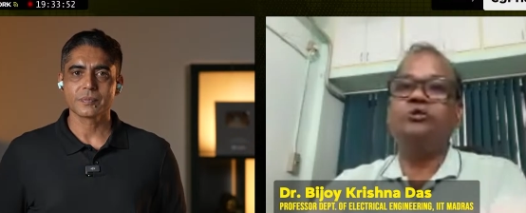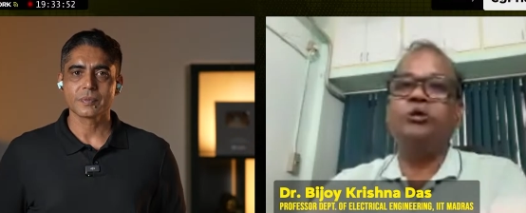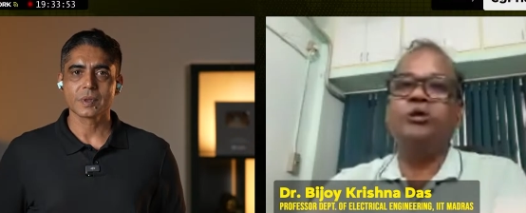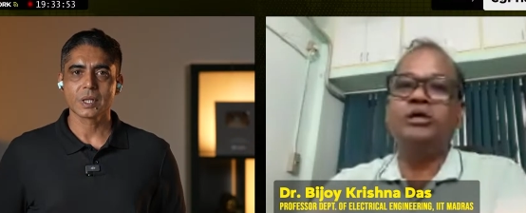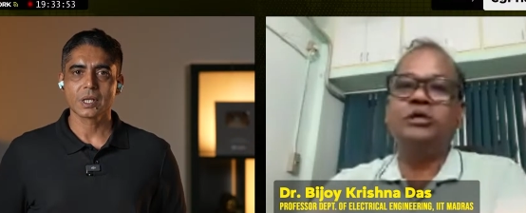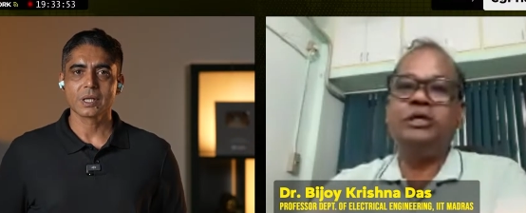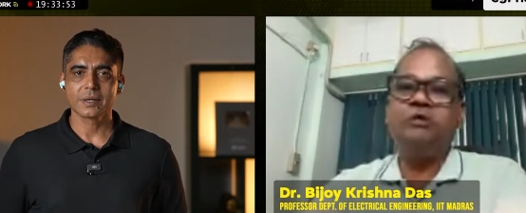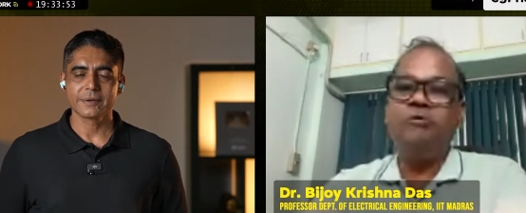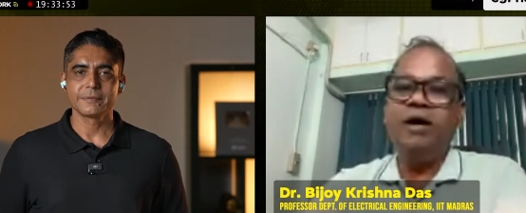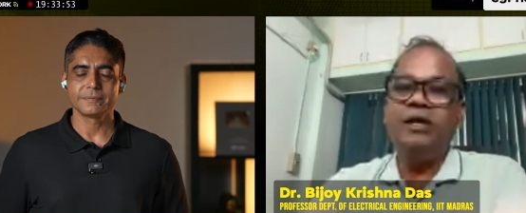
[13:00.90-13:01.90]
Speaker 1: you know, that's
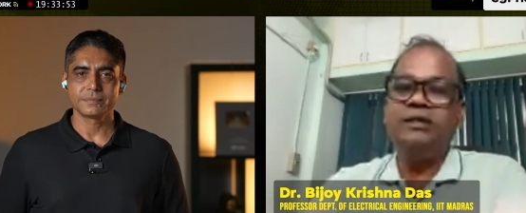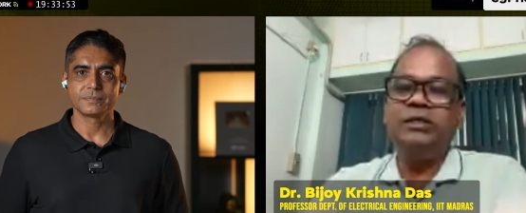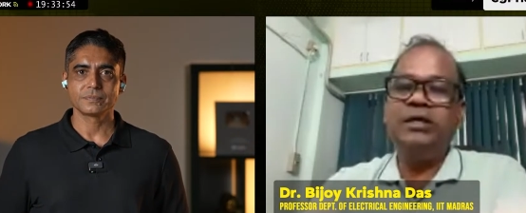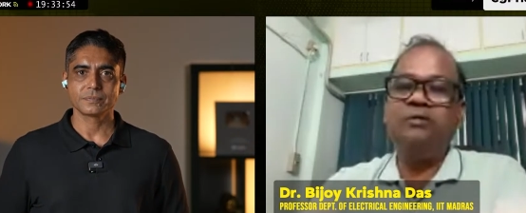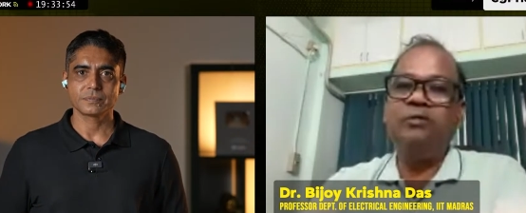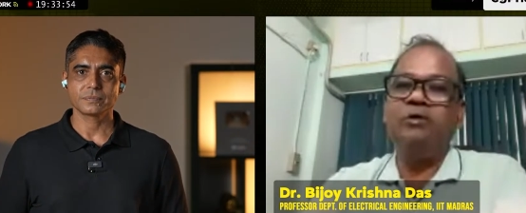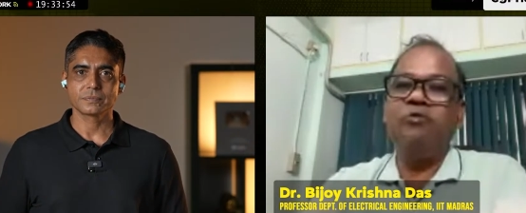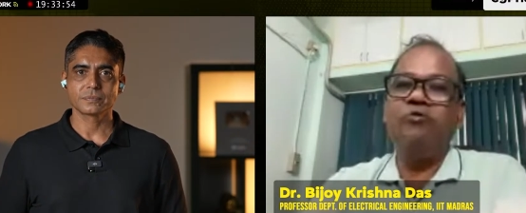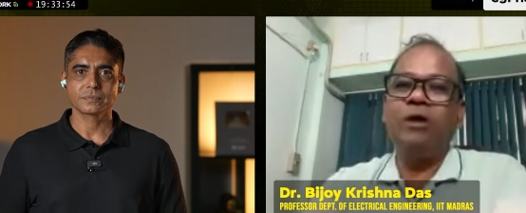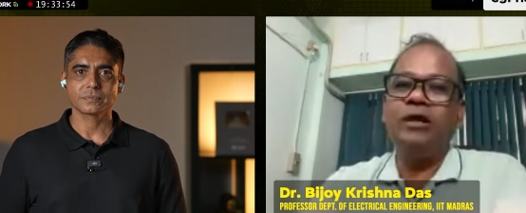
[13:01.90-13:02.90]
QRNG,
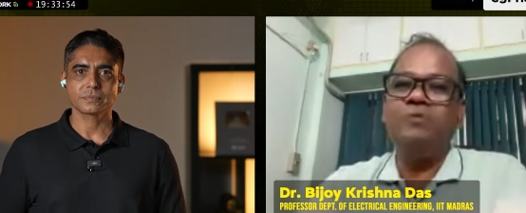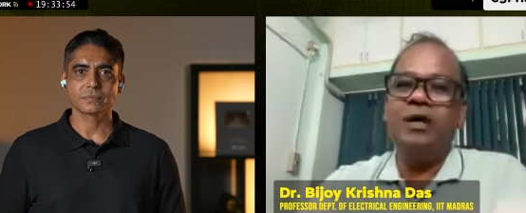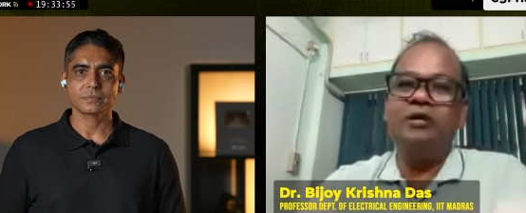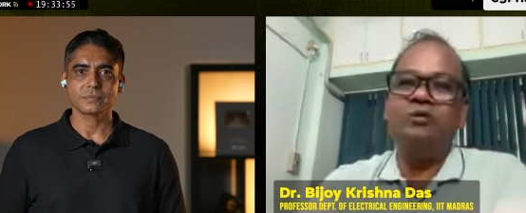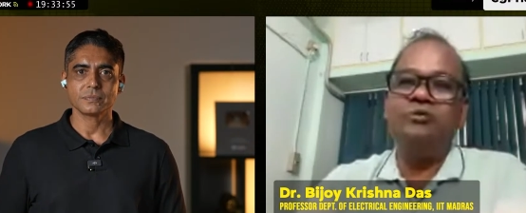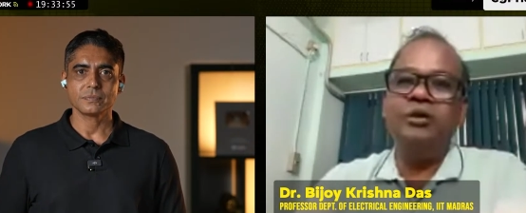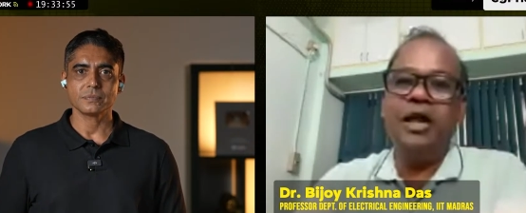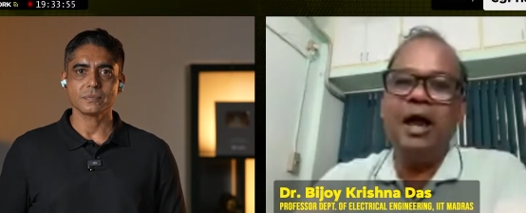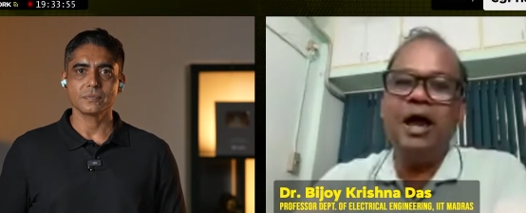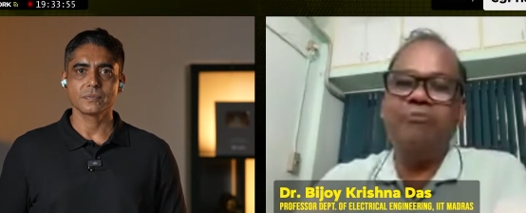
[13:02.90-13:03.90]
whatever we
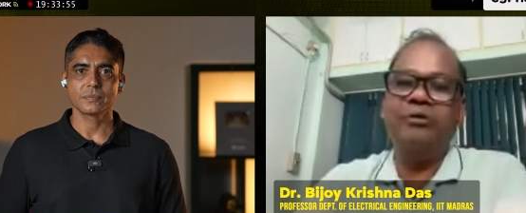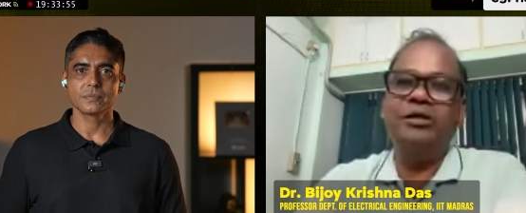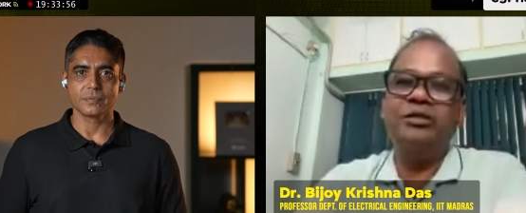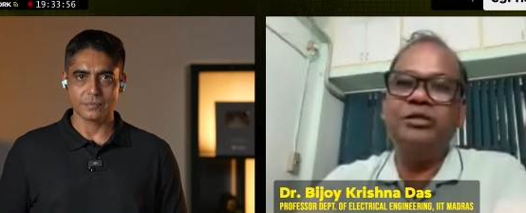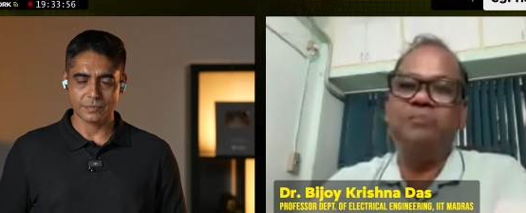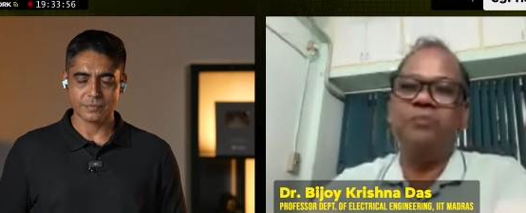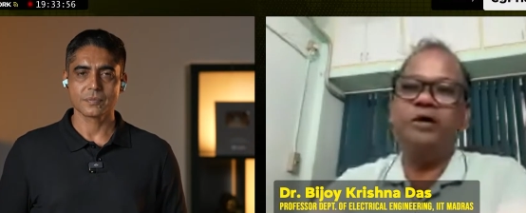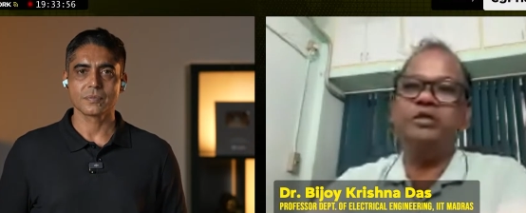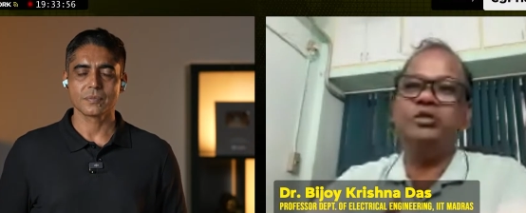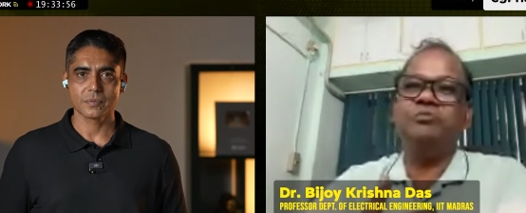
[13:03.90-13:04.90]
have, this is a
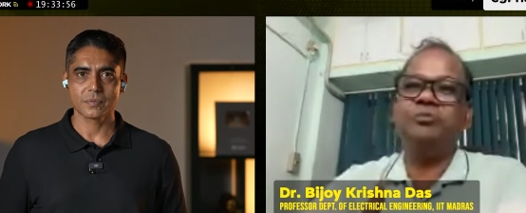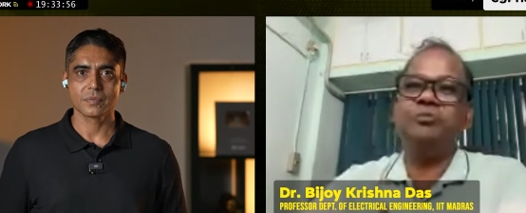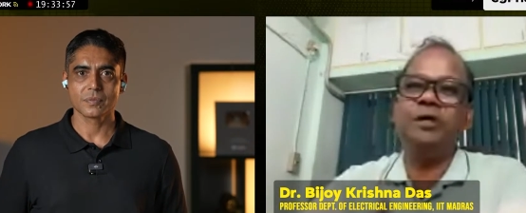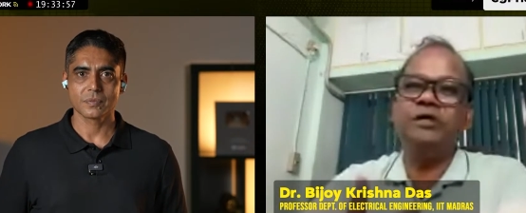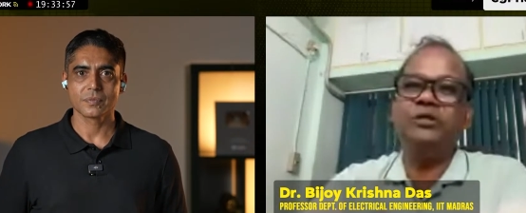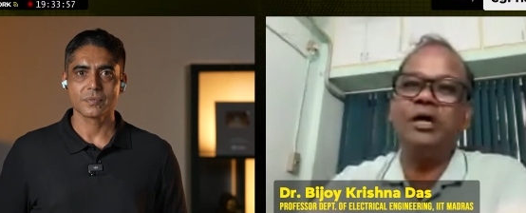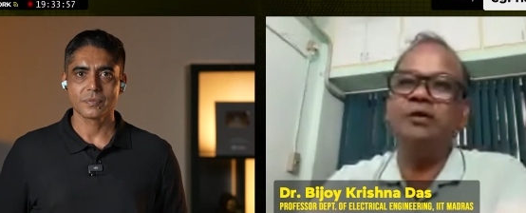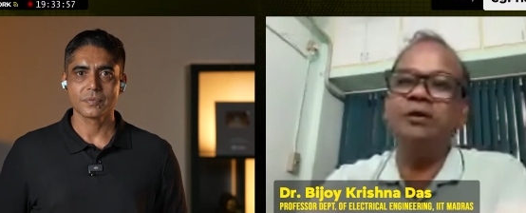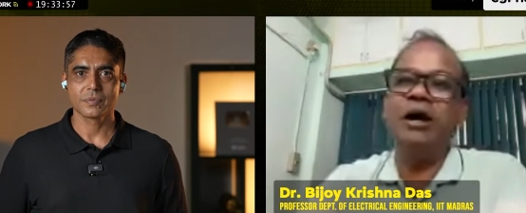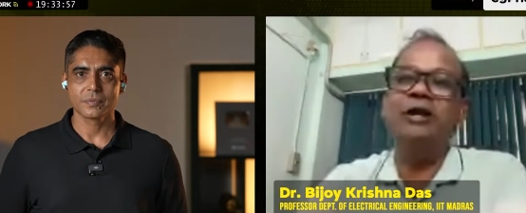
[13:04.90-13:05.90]
first version.